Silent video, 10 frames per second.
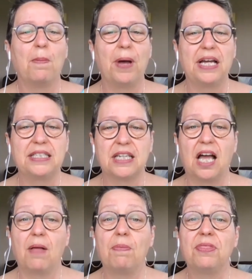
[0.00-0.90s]
But
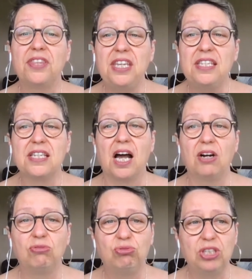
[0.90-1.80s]
these
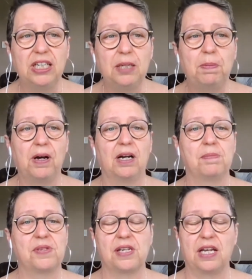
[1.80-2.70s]
are really
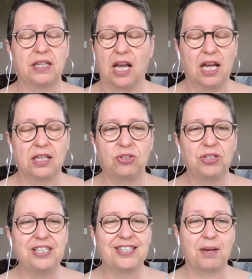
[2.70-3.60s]
palms and
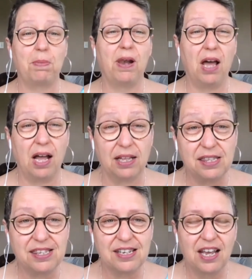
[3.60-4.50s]
trees and
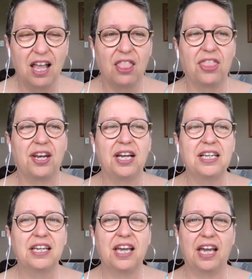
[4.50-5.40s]
plants that I
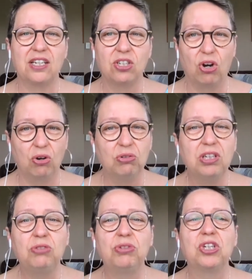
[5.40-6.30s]
can
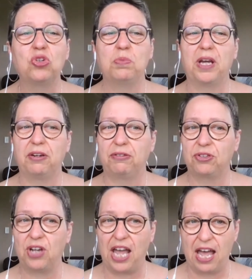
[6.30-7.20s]
totally recommend
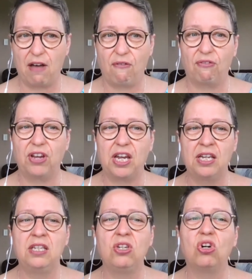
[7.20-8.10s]
to have
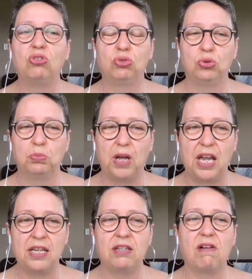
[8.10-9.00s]
in your room,
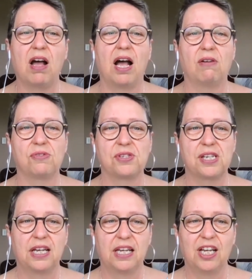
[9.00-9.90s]
in your house,
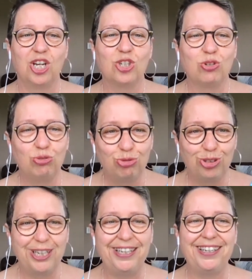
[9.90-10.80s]
to
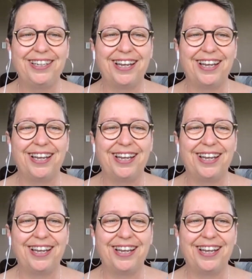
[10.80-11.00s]
really